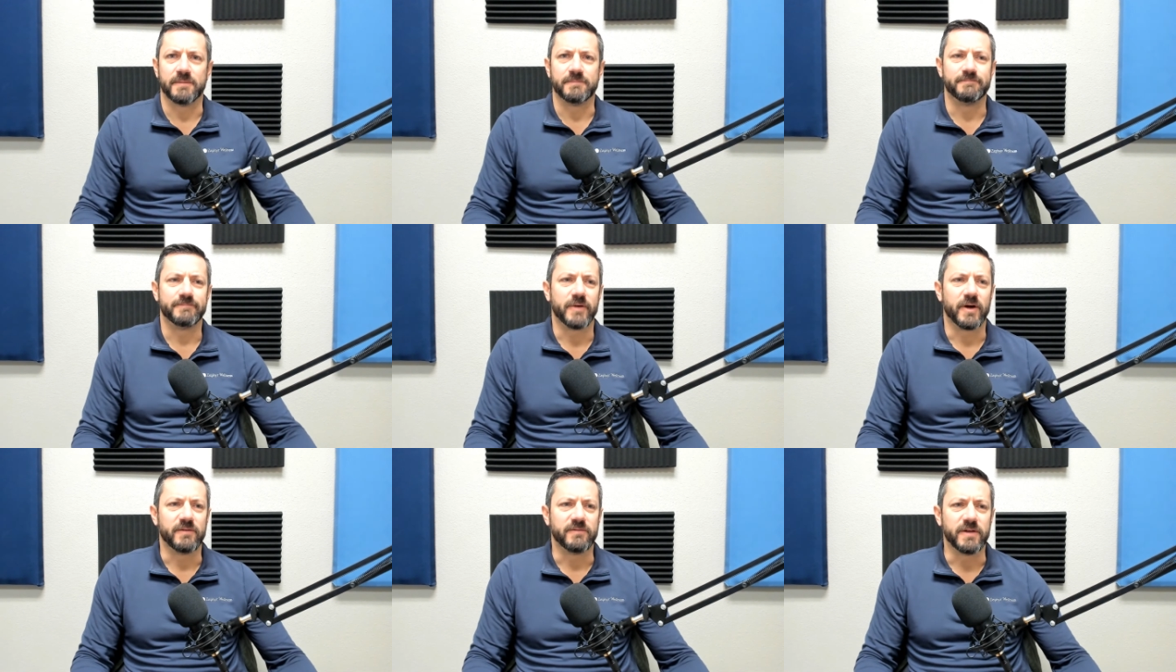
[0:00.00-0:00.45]

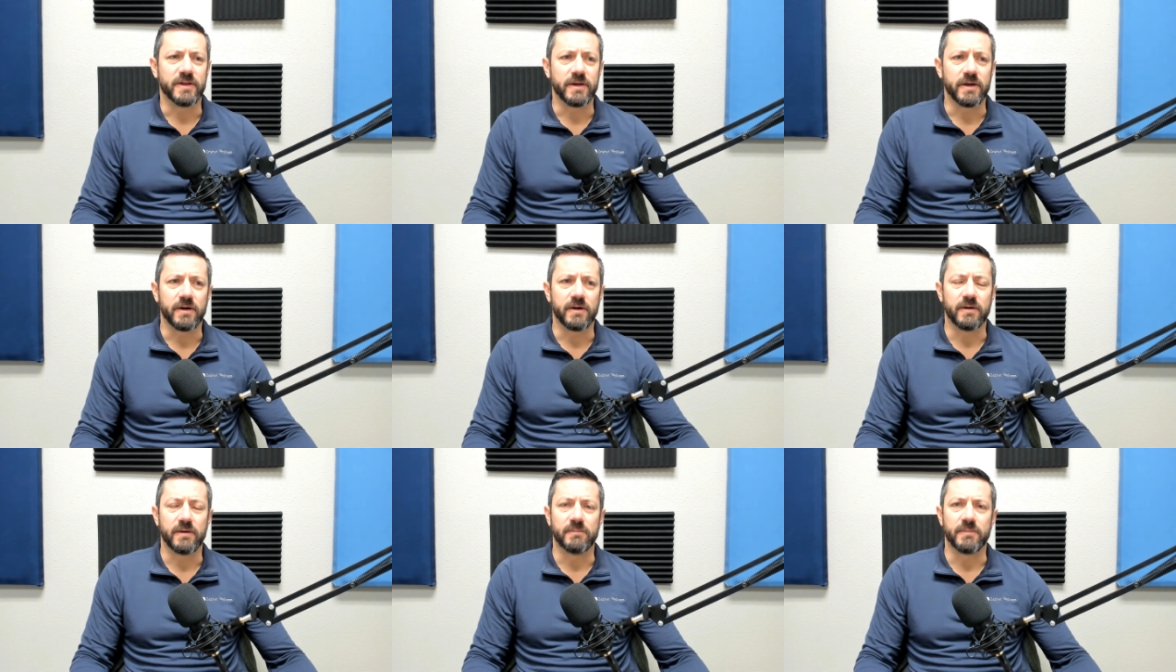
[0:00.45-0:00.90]
a
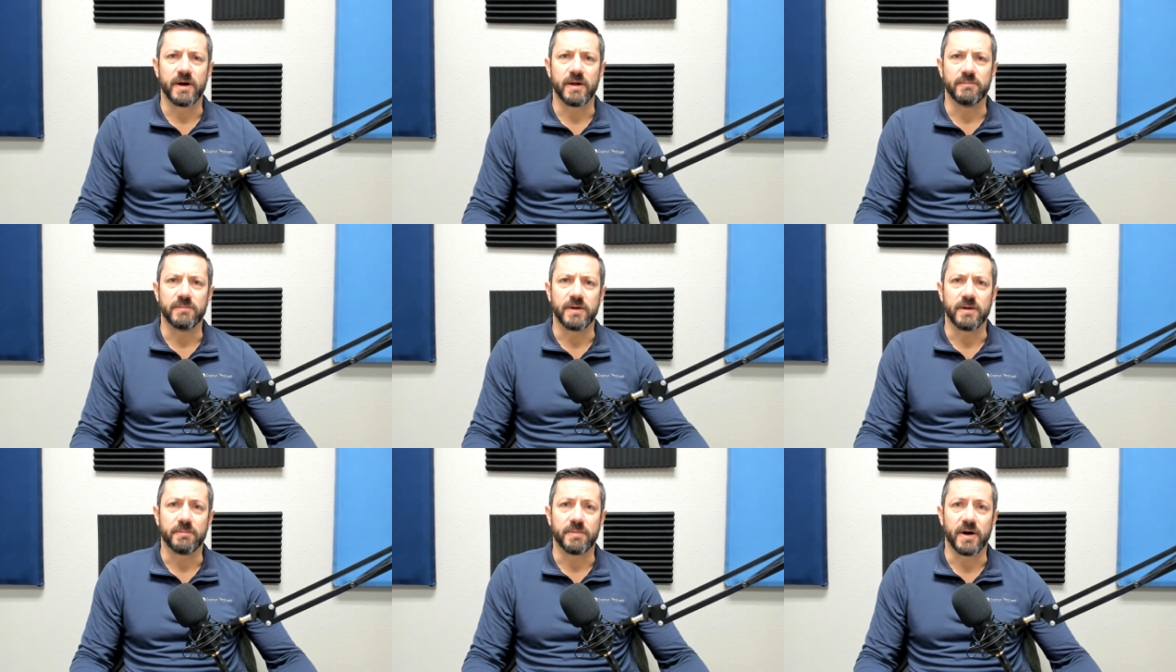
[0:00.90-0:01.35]
video, it might be
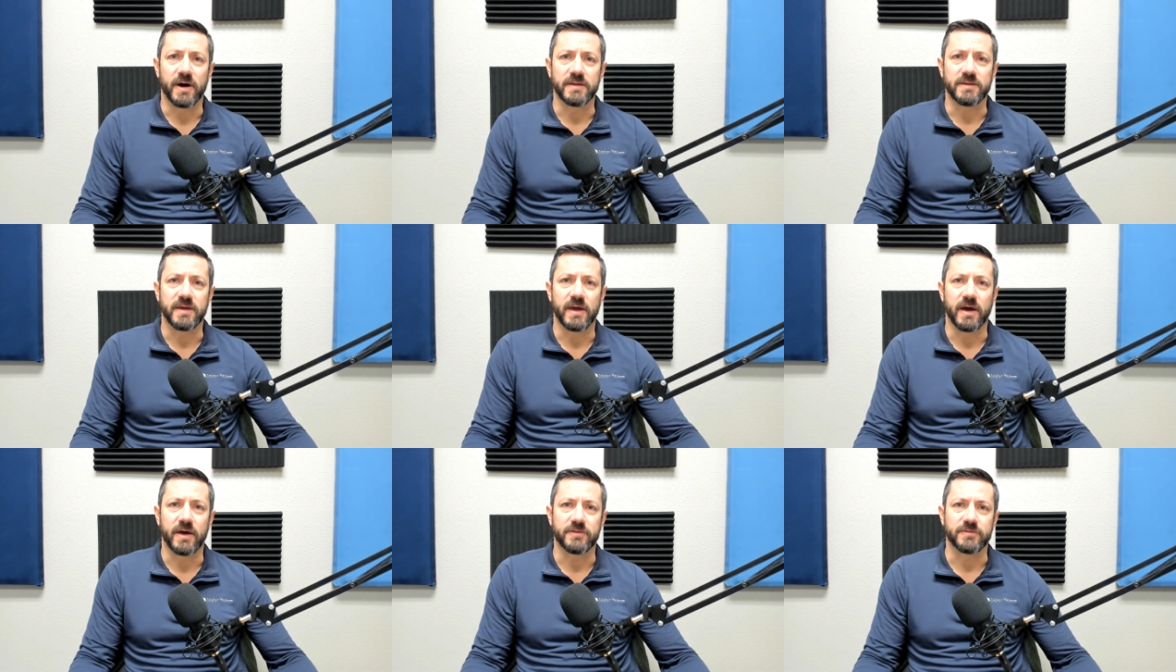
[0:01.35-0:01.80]
a
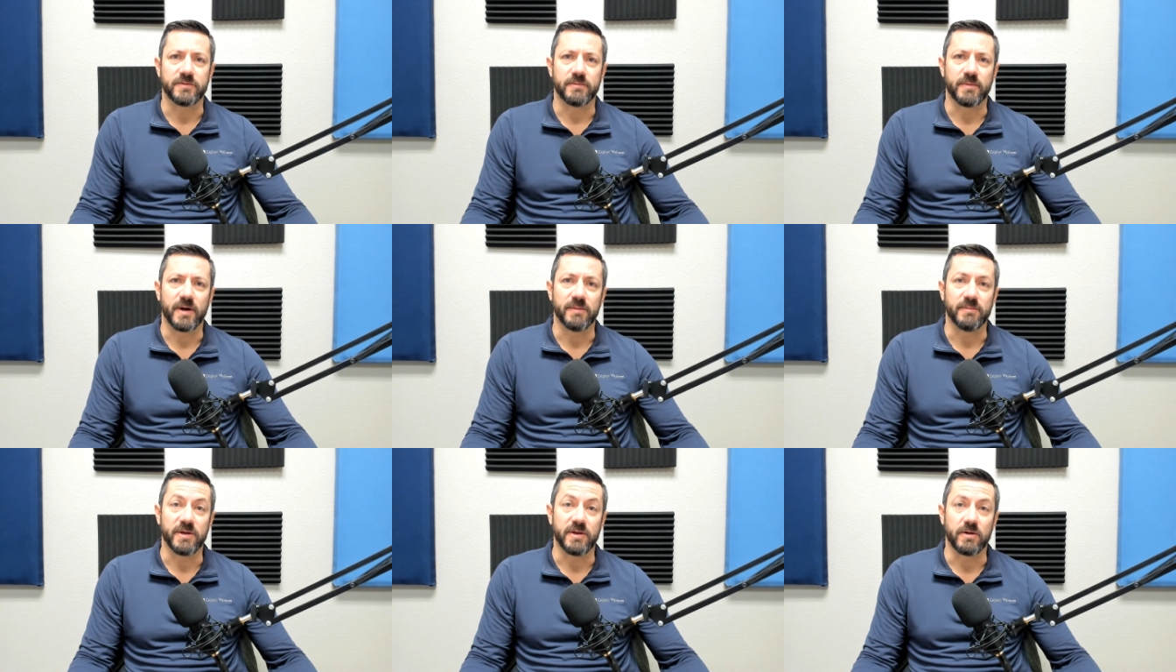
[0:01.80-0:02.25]
podcast, it
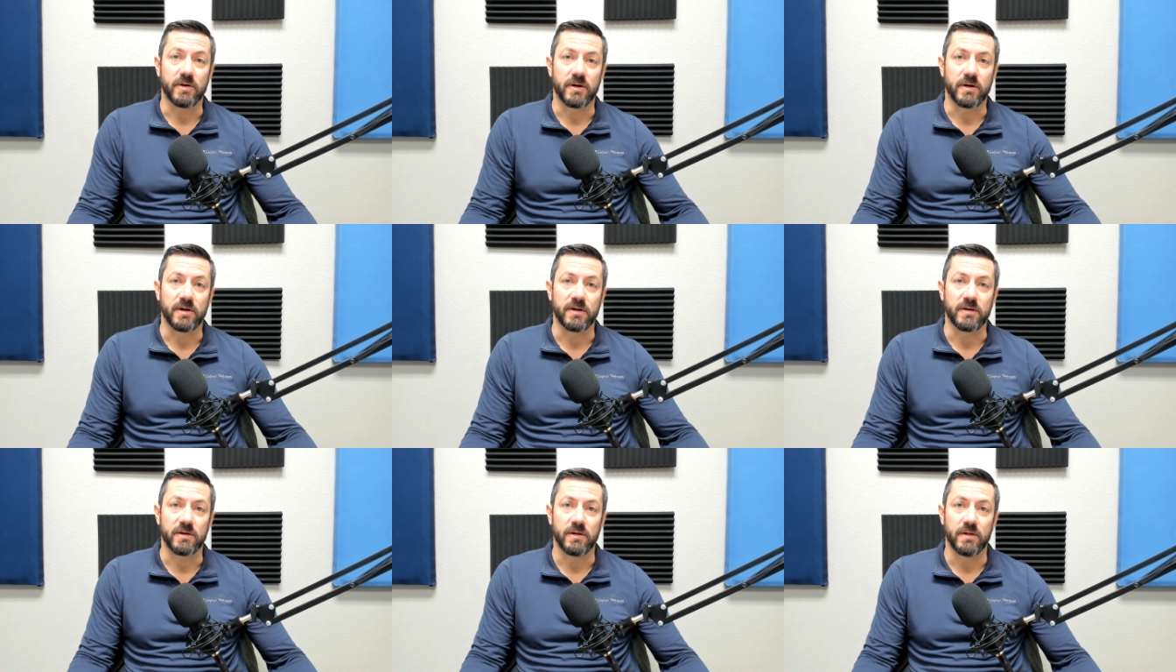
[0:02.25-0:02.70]
might be an
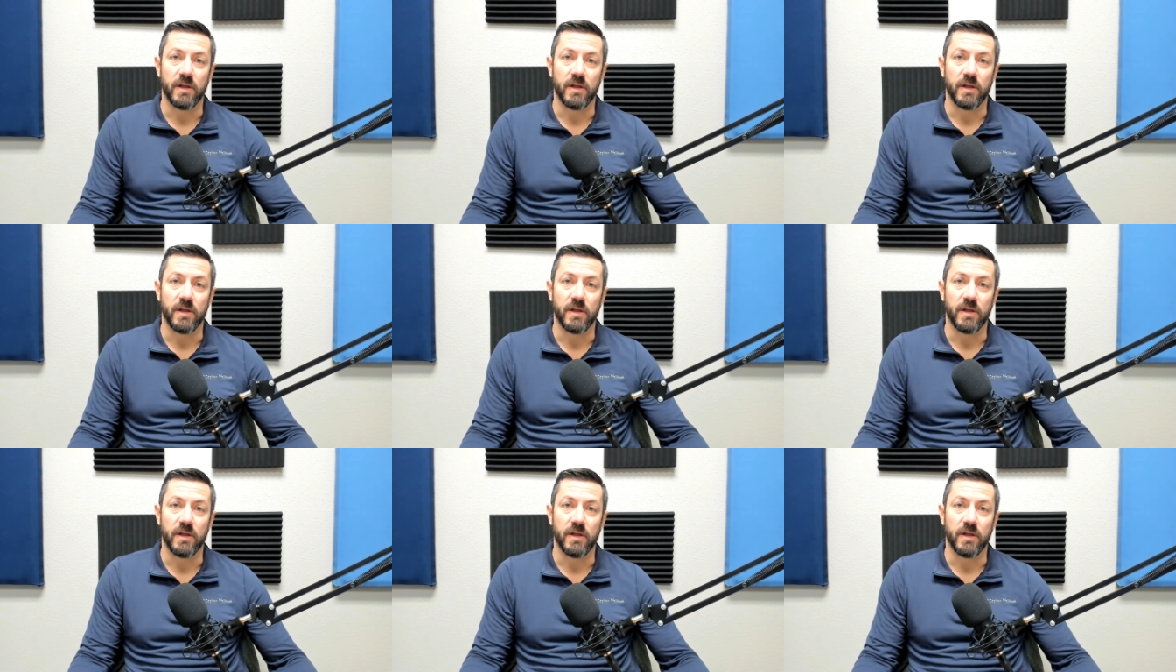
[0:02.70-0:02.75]
article,